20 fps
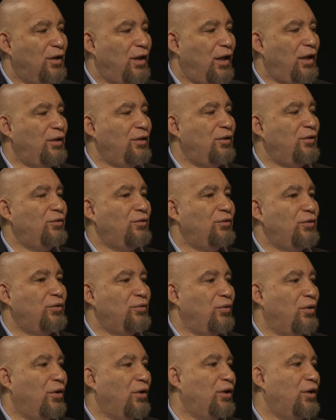I know who
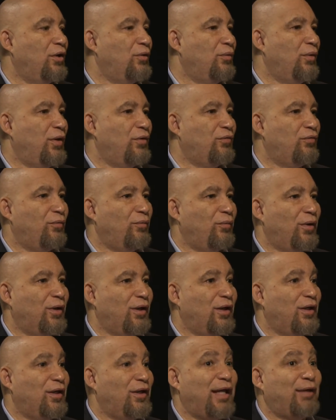you are. Get away from me.
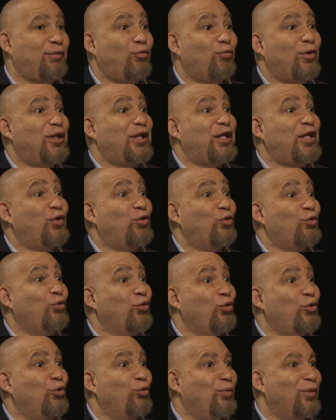They were with the other
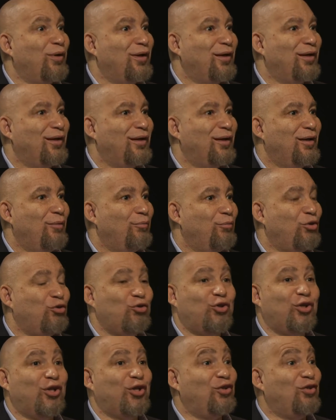group, but
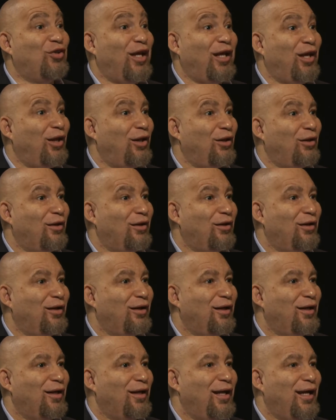you couldn't tell.
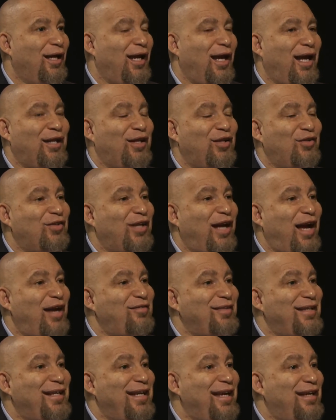And this
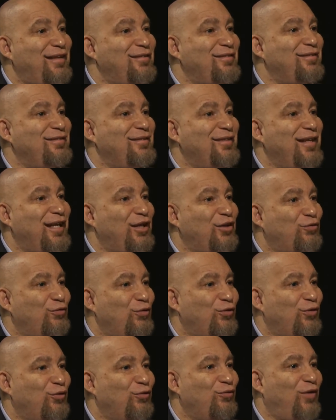guy's instincts
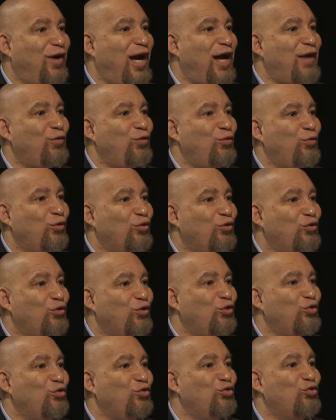for survival were
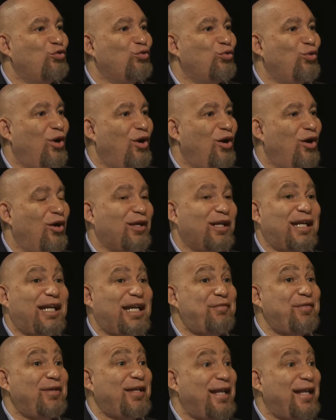so strong, even